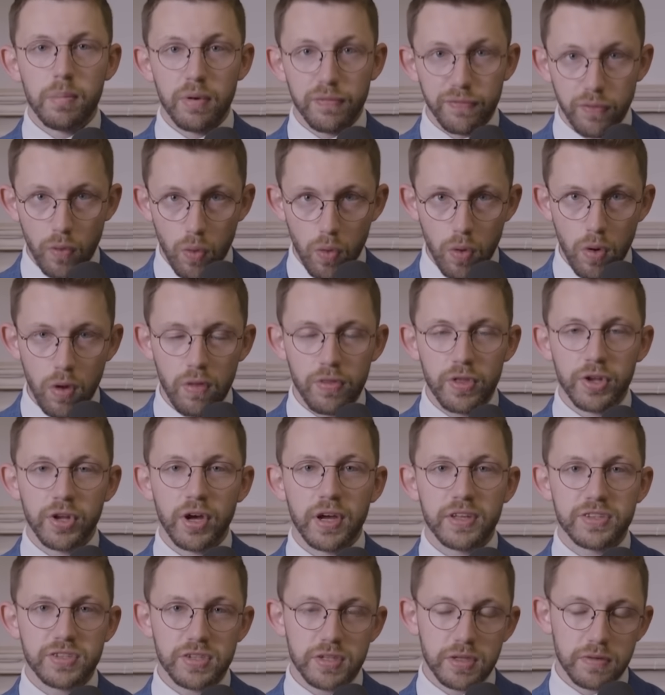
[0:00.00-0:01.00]
before
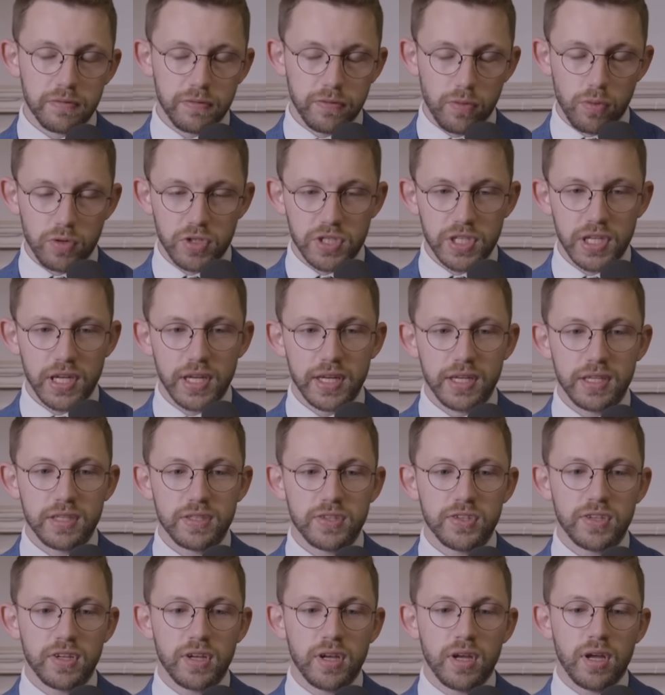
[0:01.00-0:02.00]
the
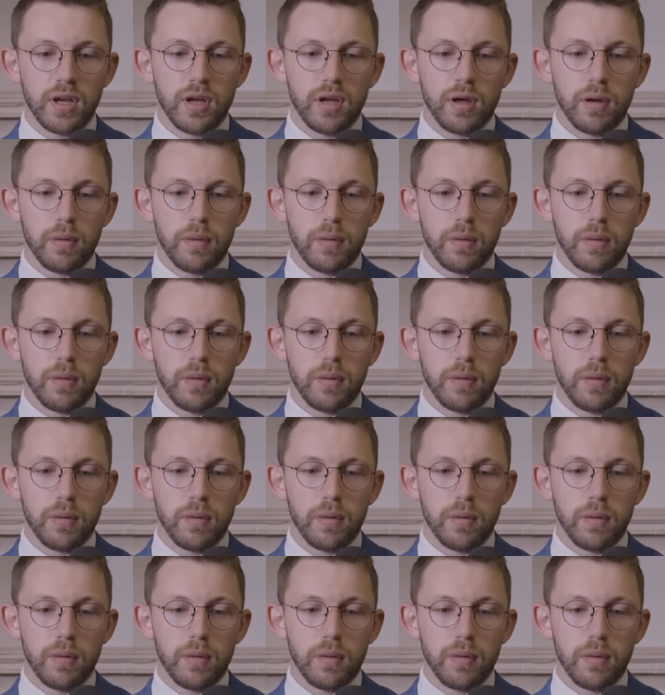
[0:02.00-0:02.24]
1948